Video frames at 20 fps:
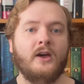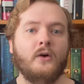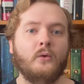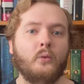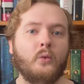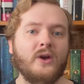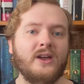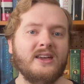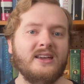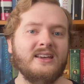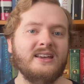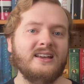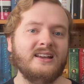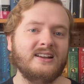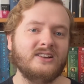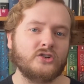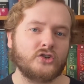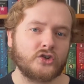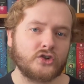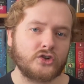
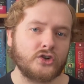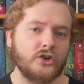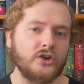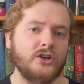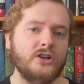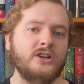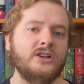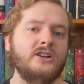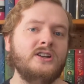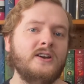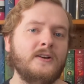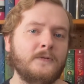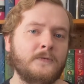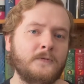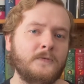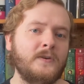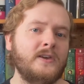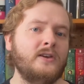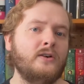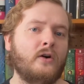We should
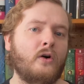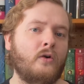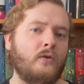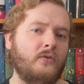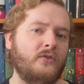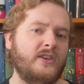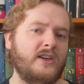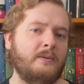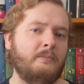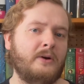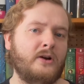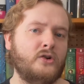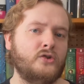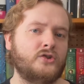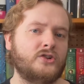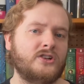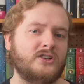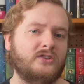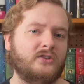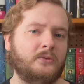feel the
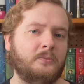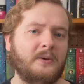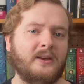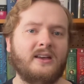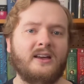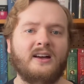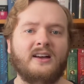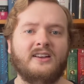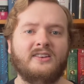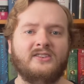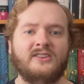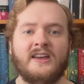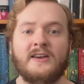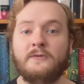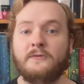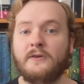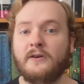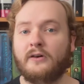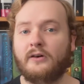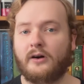emotions because they
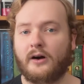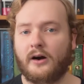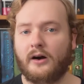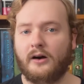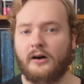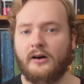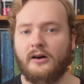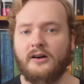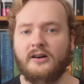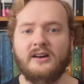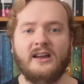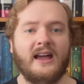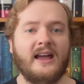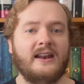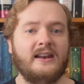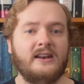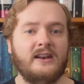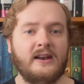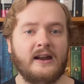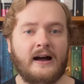feel earned
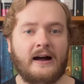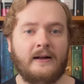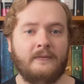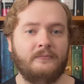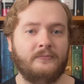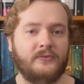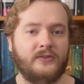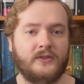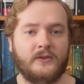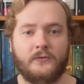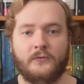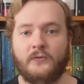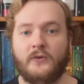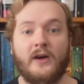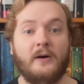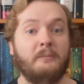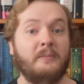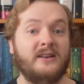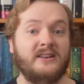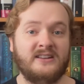and not the
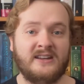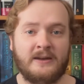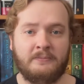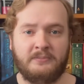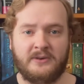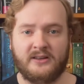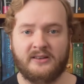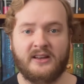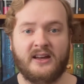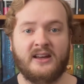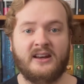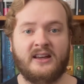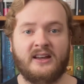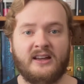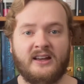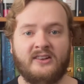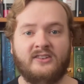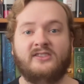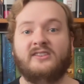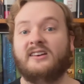film
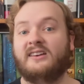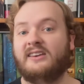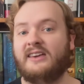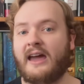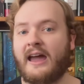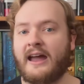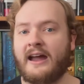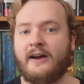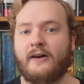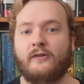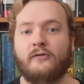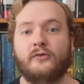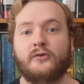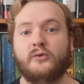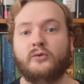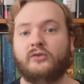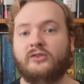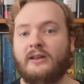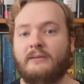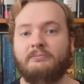manipulating us to care
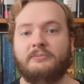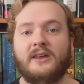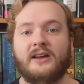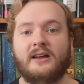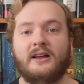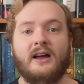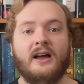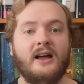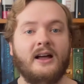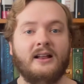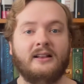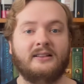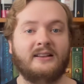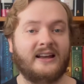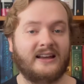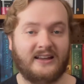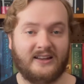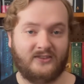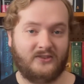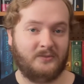through something
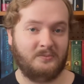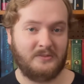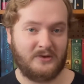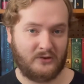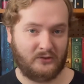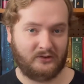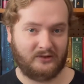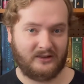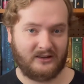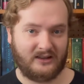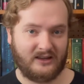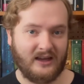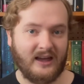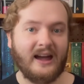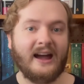like its music.